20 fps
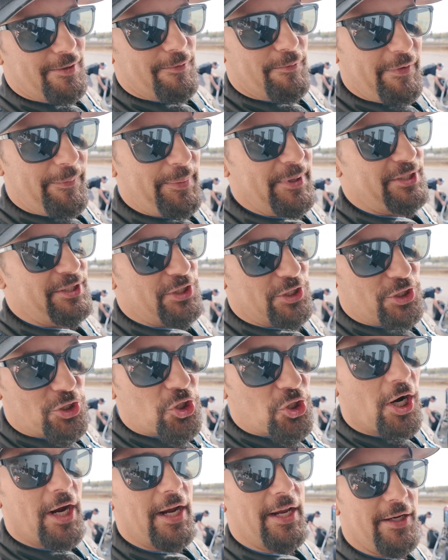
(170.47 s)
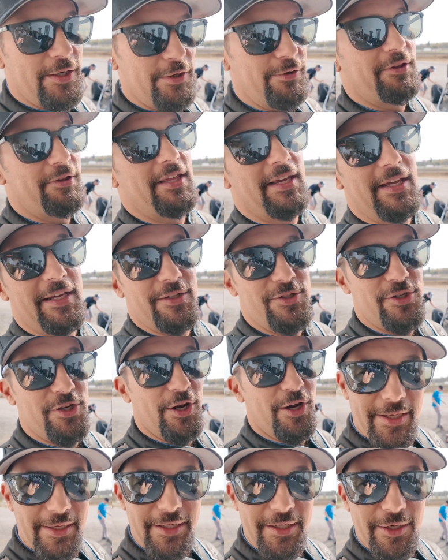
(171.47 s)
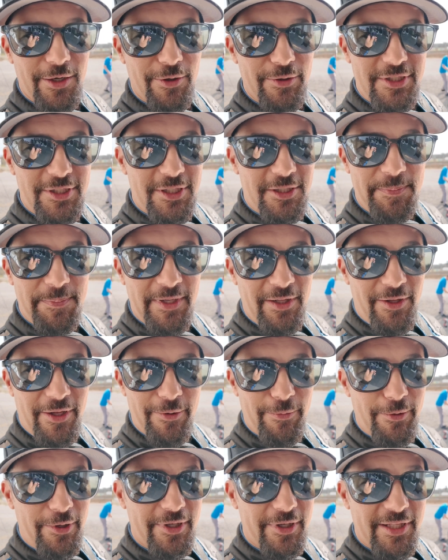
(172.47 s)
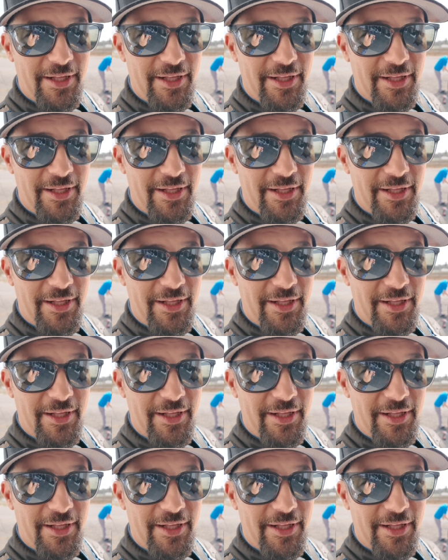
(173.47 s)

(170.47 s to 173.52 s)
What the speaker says: we've been just trying new things. You know, it's just been a lot of work.